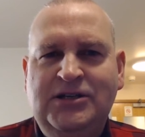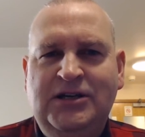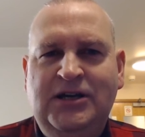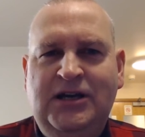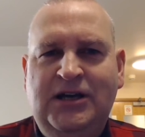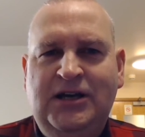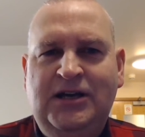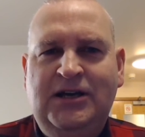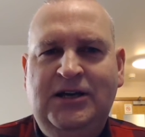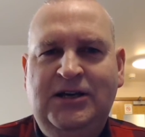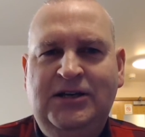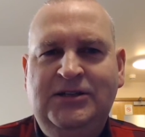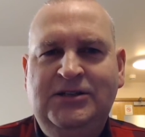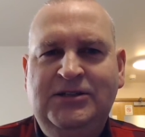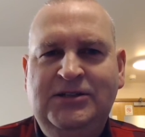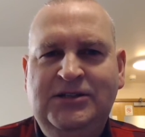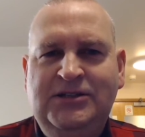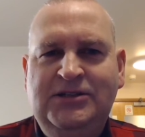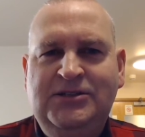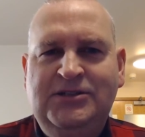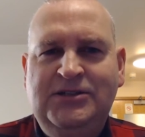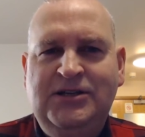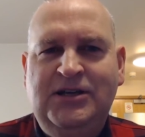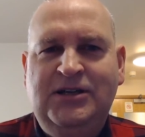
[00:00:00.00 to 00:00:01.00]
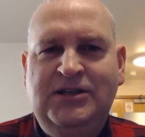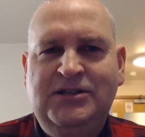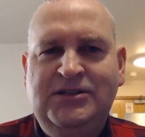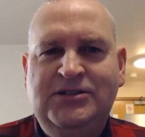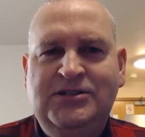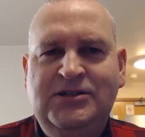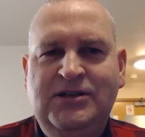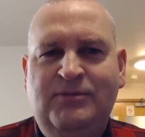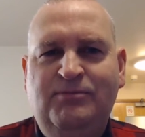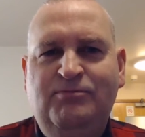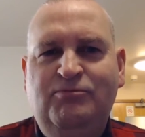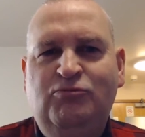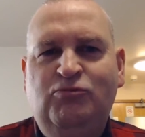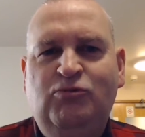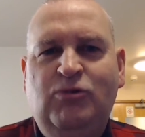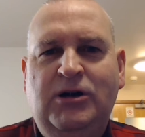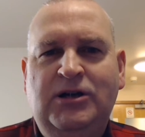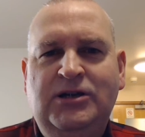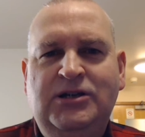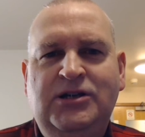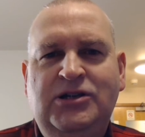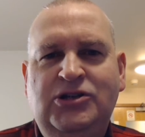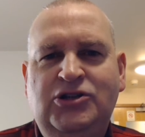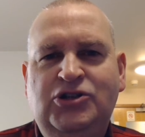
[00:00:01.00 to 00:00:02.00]
and he's had some
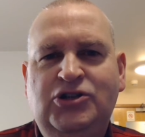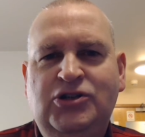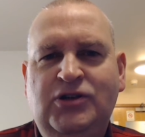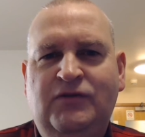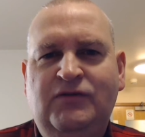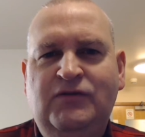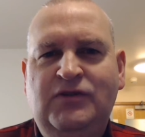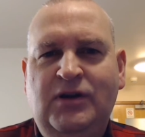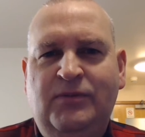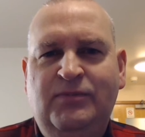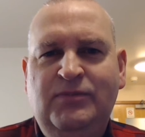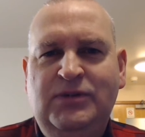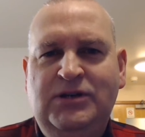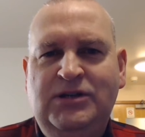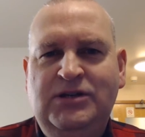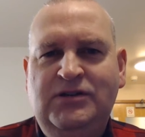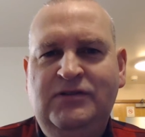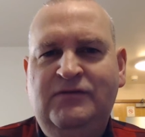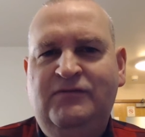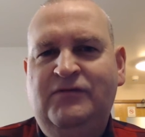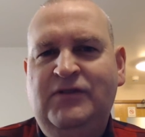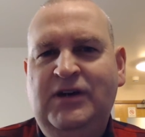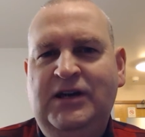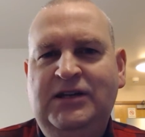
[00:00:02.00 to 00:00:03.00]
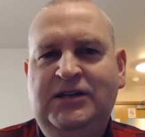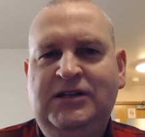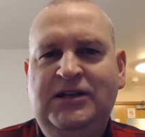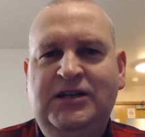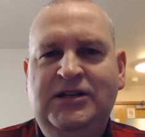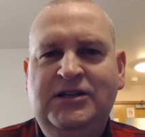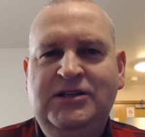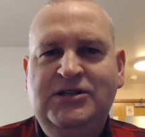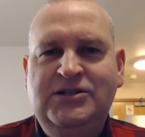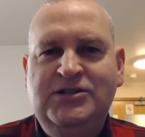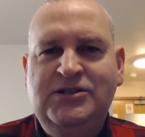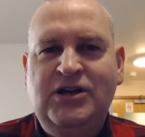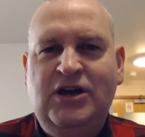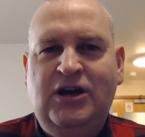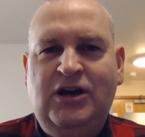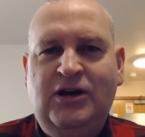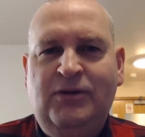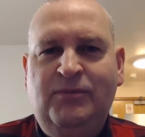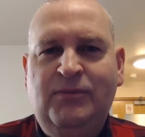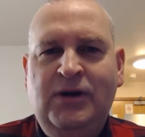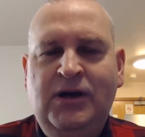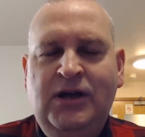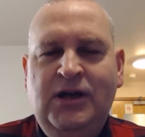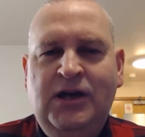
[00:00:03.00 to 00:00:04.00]
wire shoved up a vein in his arm